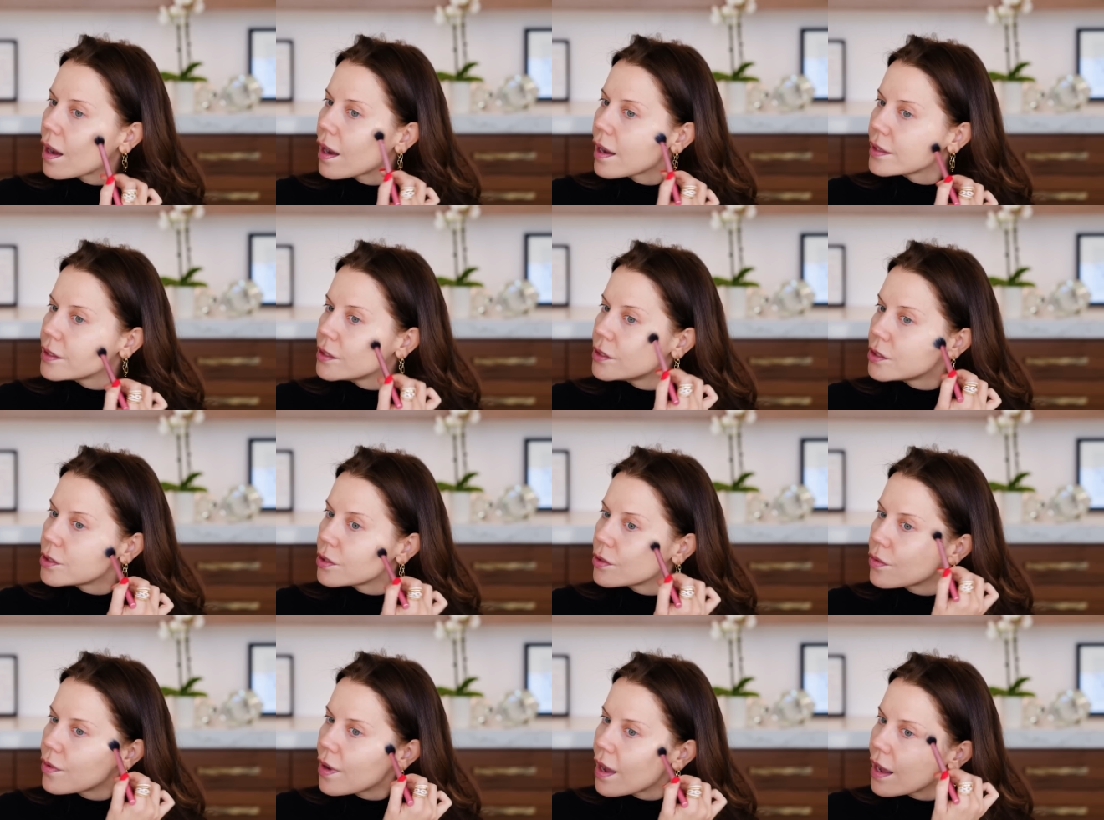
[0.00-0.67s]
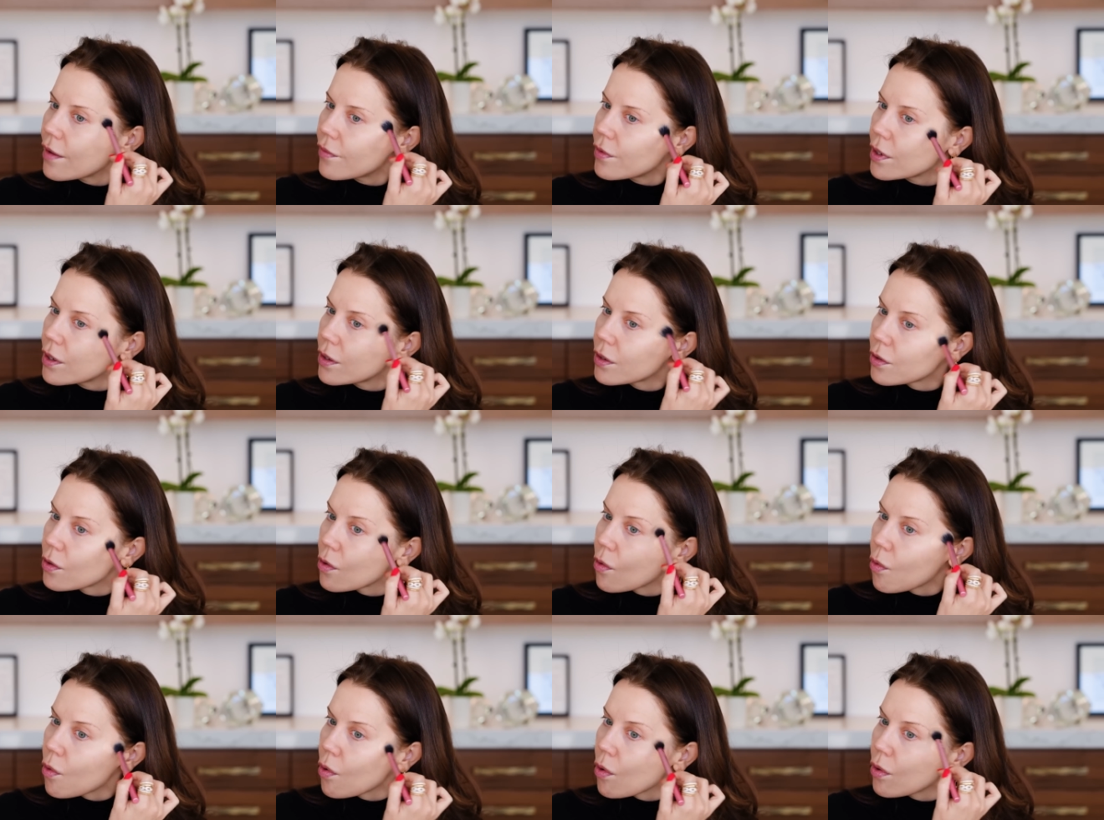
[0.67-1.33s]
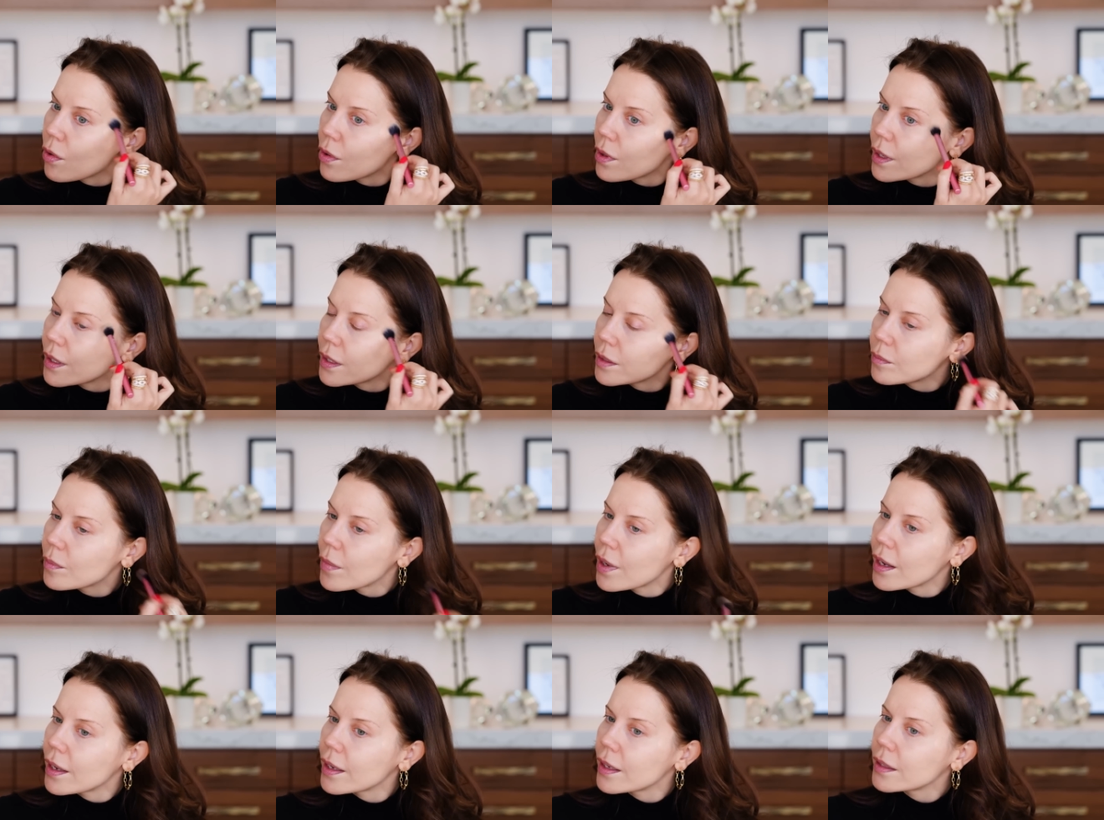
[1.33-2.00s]
I do have a goal
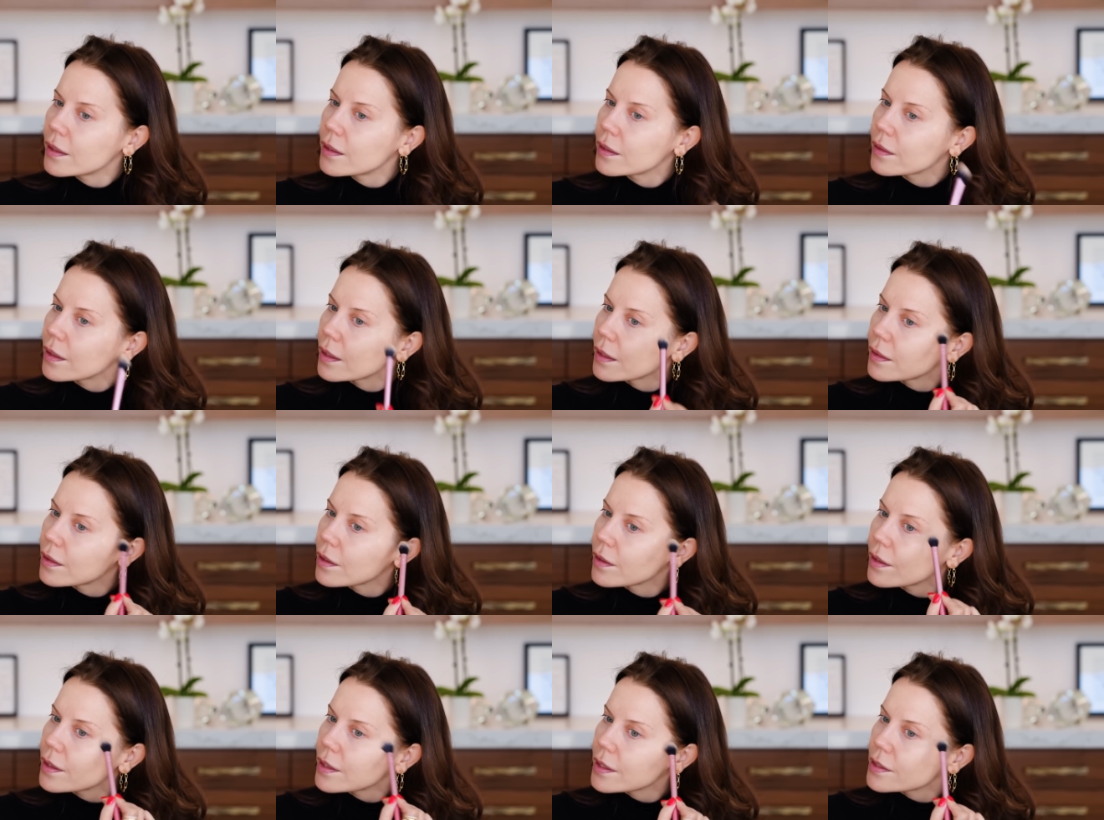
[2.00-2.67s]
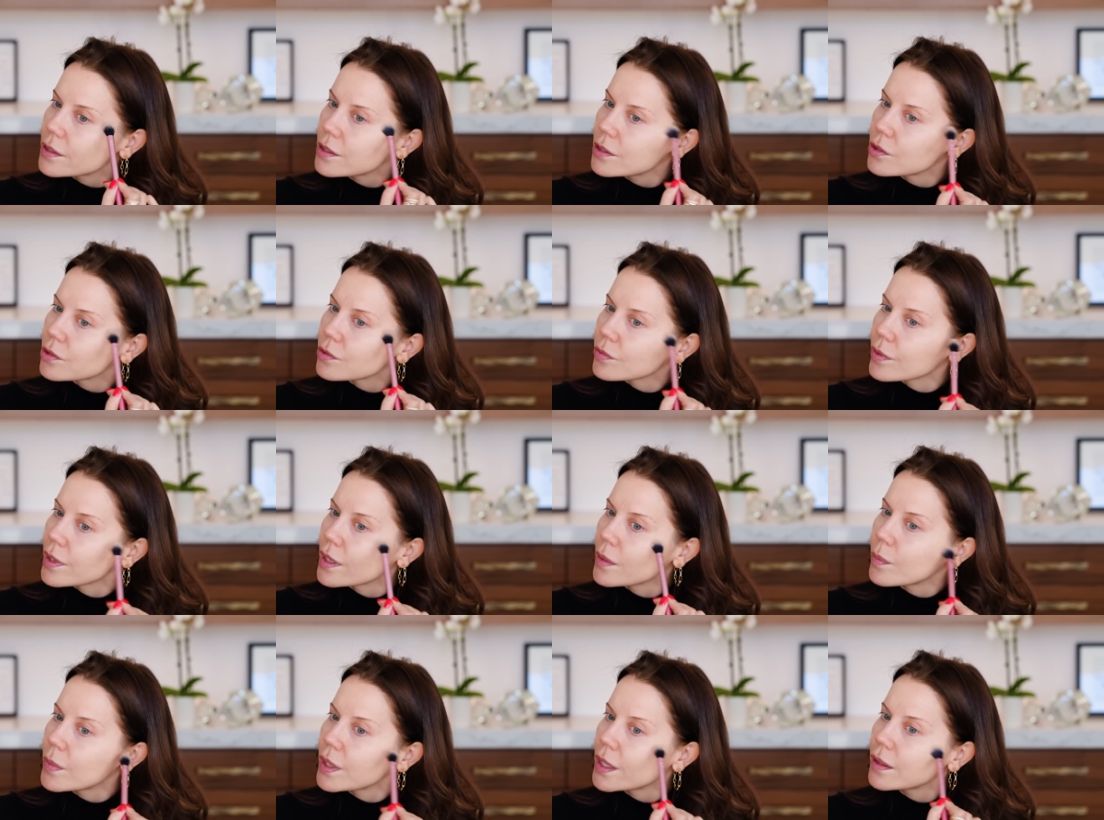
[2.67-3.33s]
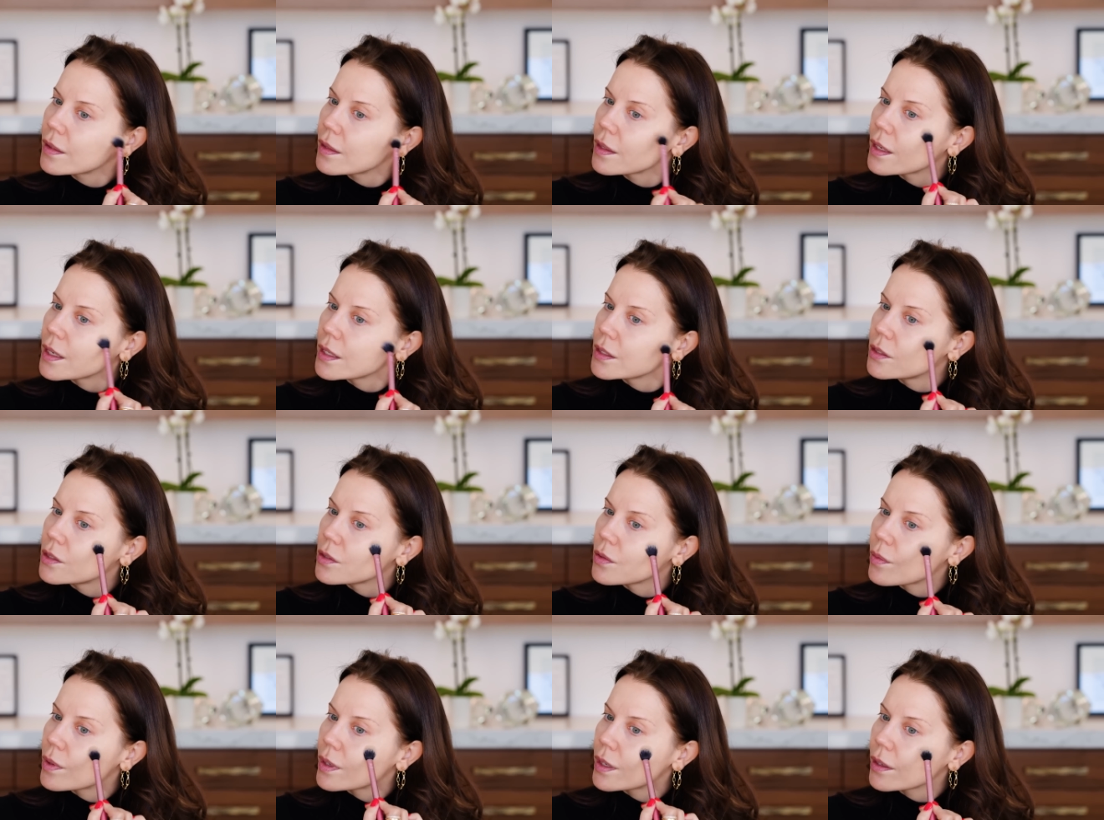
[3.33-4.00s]
in mind. Like, there is a treatment that I
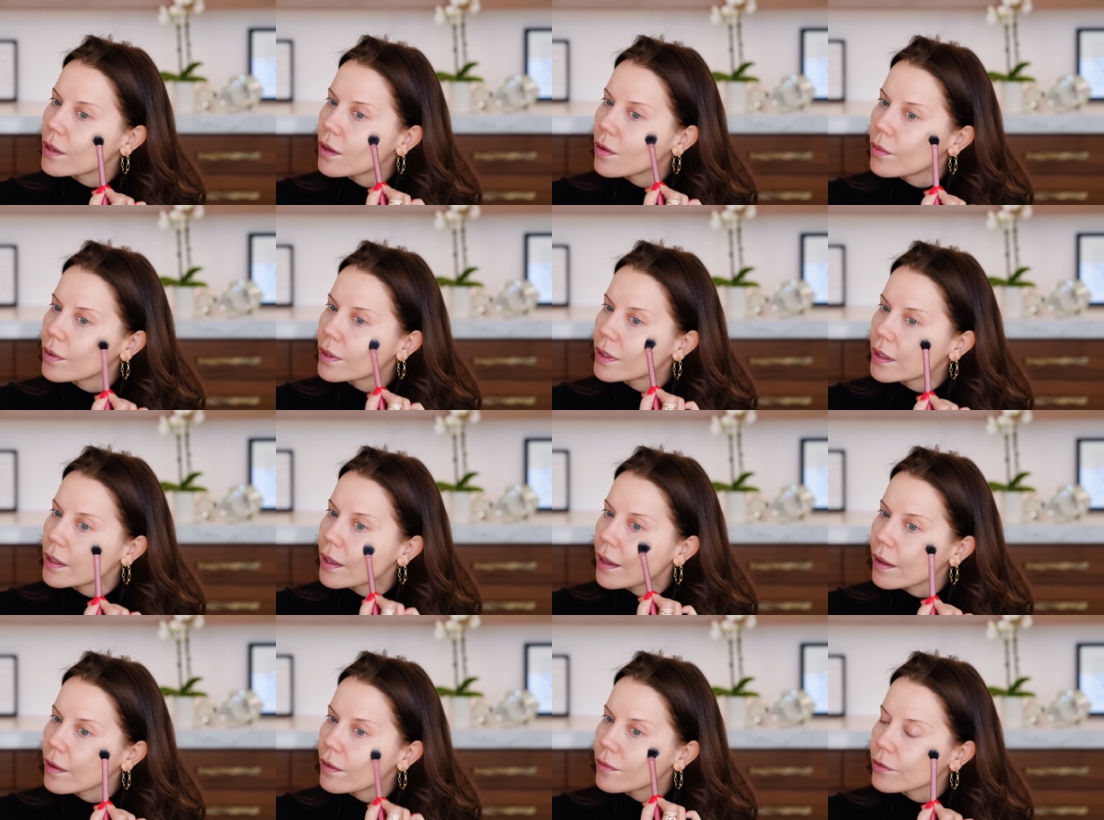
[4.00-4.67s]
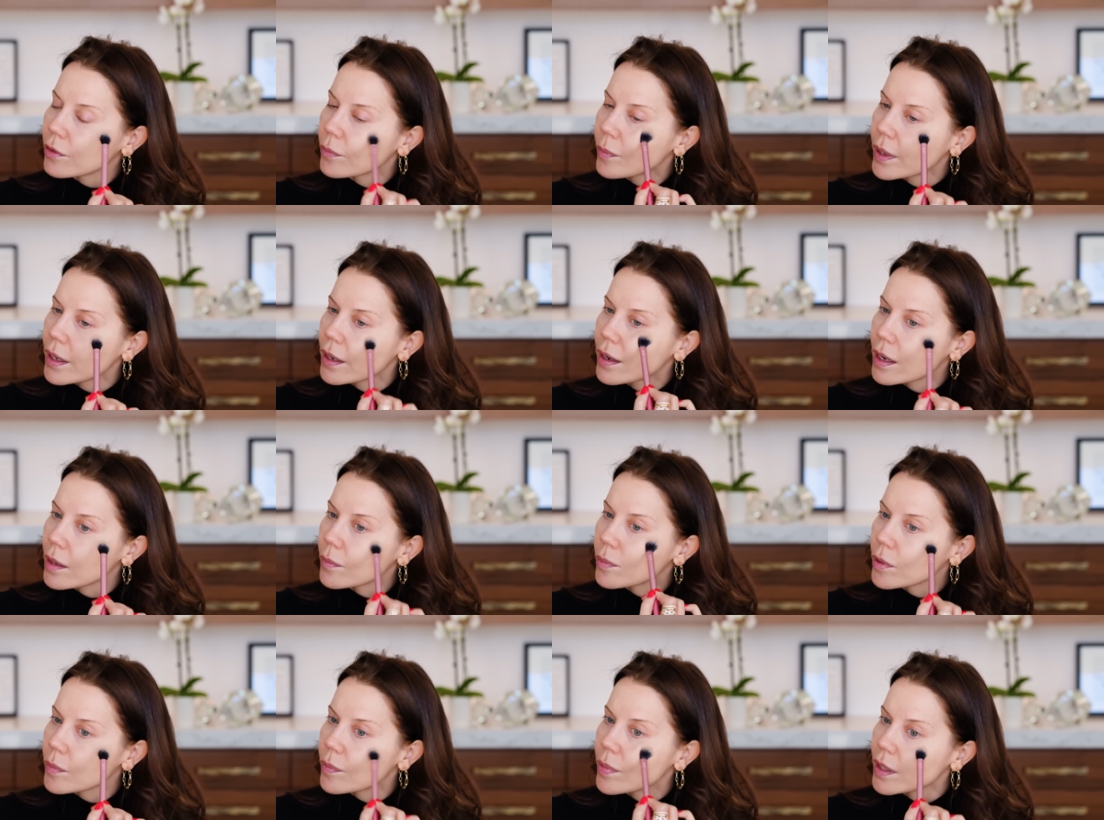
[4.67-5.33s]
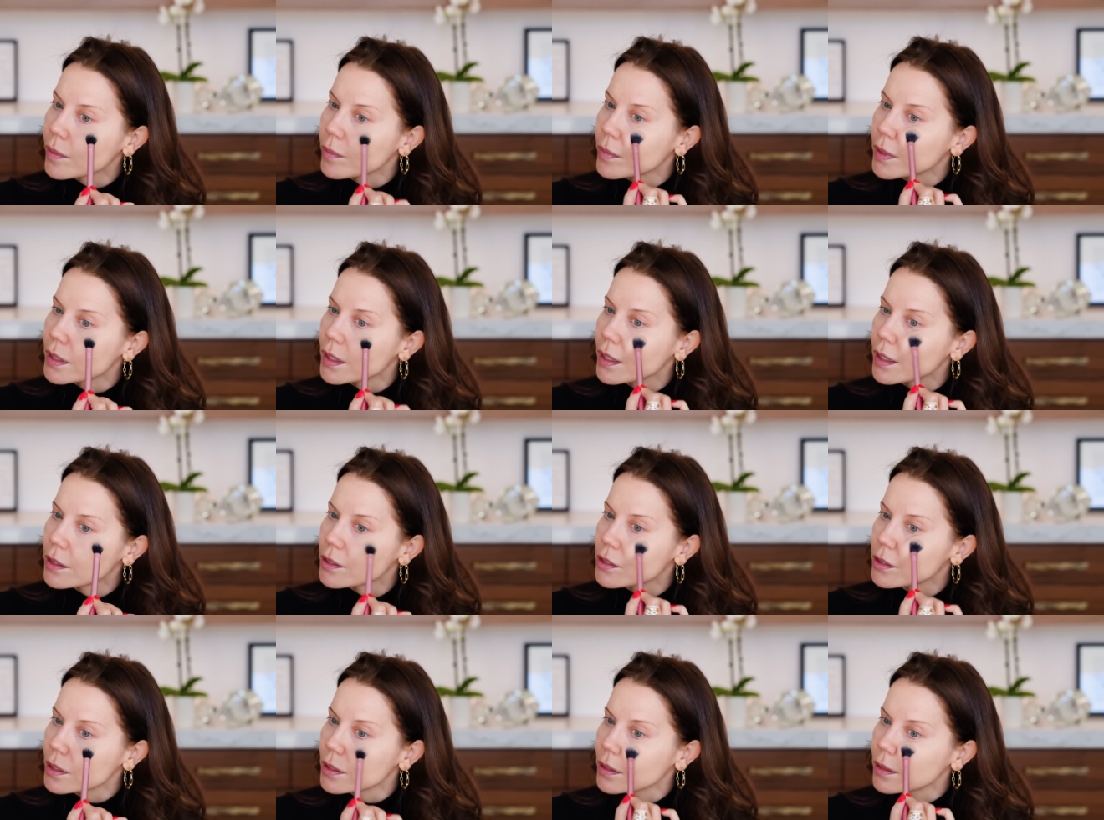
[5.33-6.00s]
do want to go and get for my
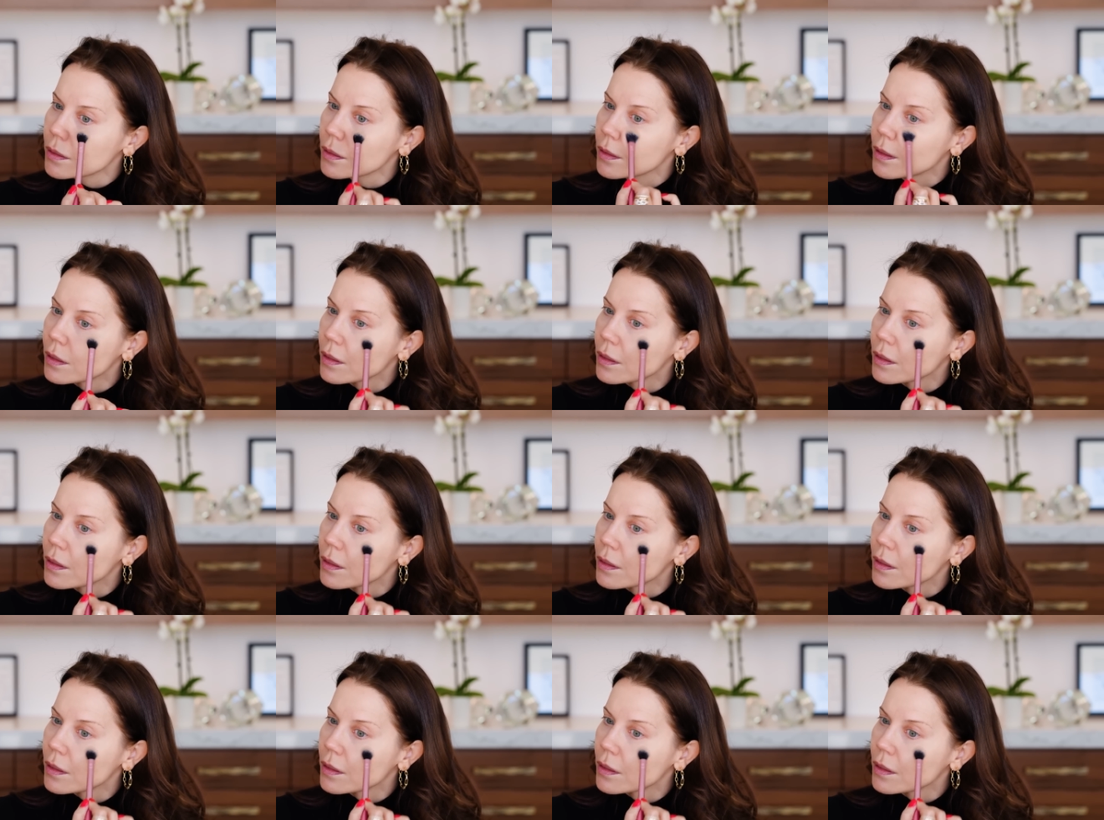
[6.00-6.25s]
hyperpigmentation,